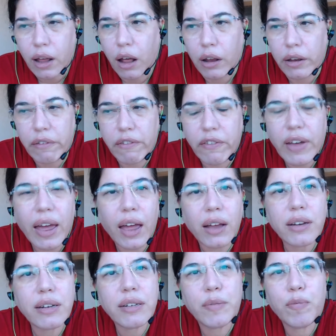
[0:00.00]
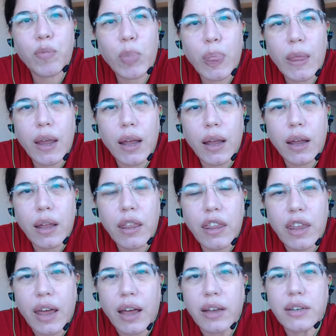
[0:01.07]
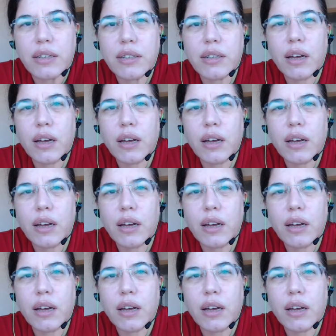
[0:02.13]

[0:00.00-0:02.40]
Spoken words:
on the fact that